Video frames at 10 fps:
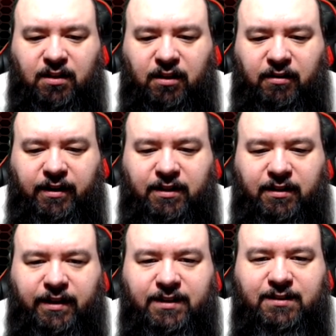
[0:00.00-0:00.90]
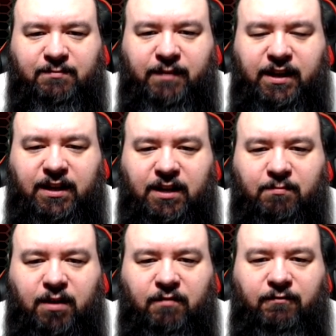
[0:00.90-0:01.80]
All right. Let's make
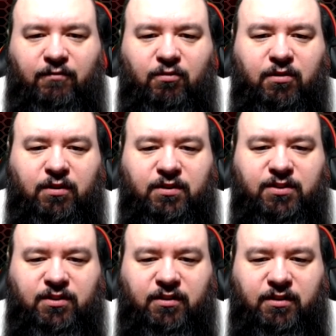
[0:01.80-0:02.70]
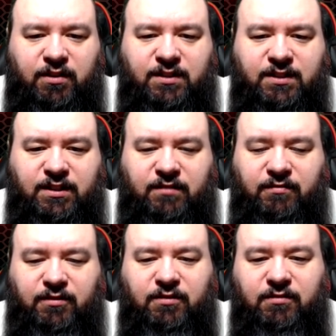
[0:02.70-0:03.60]
him four star
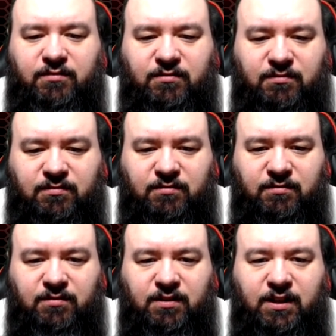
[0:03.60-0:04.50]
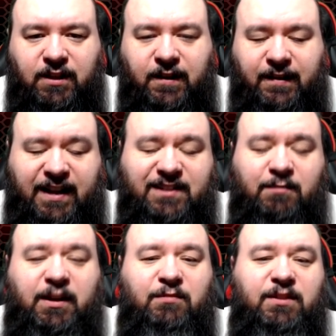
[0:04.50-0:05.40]
silver. That's the
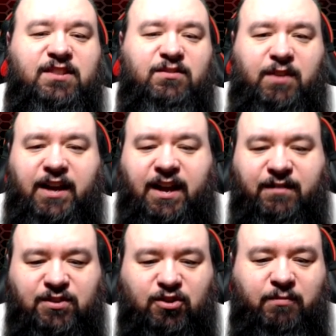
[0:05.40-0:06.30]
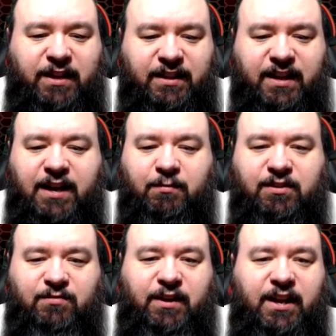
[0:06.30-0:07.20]
main reason why I have so many
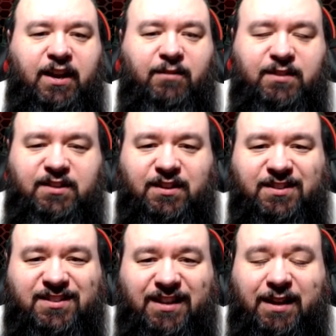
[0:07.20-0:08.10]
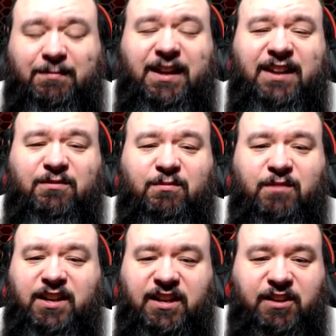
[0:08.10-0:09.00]
diamonds right now. It's because I'm getting
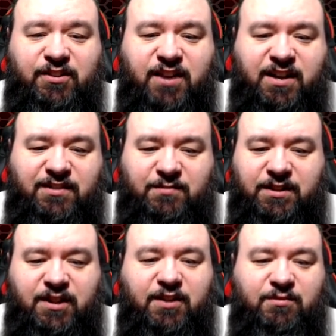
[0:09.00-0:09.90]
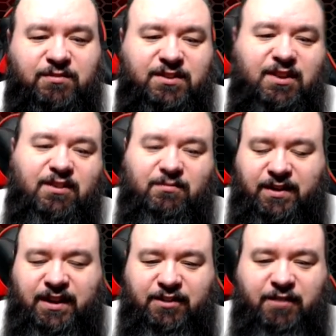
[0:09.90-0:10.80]
really good odds with those
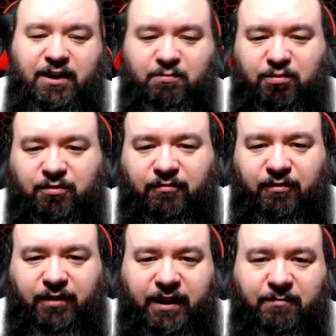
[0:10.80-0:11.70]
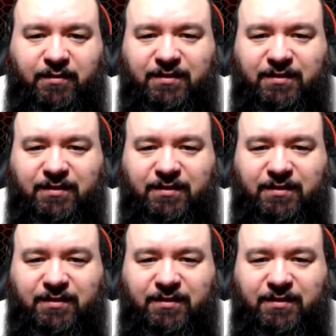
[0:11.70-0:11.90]
when I try to pull for them.